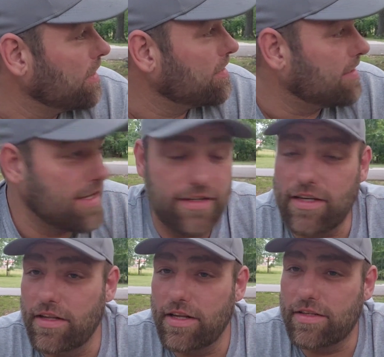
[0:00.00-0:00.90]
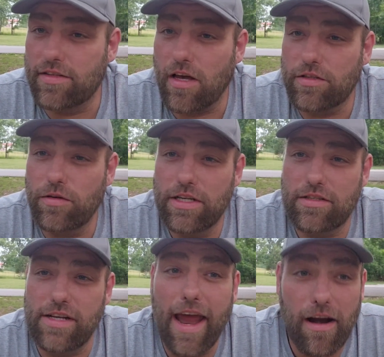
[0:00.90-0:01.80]
this is his, and this is also
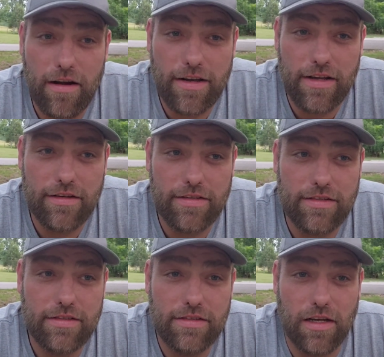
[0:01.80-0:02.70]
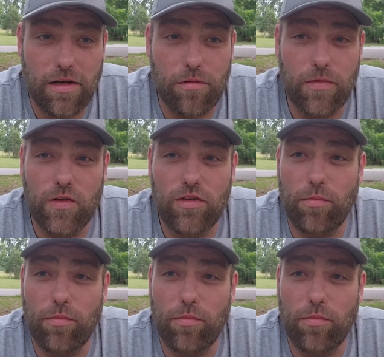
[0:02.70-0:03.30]
his inheritance. This is